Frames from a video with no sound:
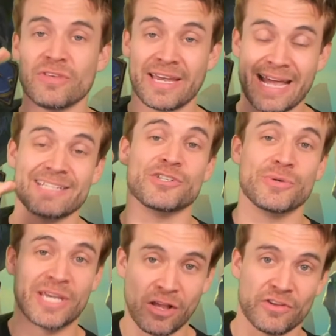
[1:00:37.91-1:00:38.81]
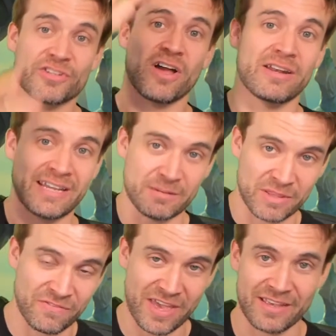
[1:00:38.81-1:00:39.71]
again, to kill their taunt and hit them in
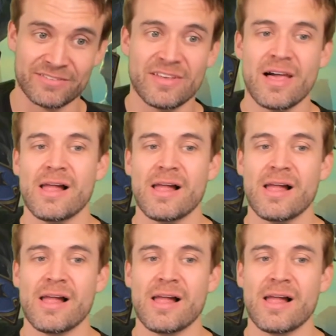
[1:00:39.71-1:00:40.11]
the face,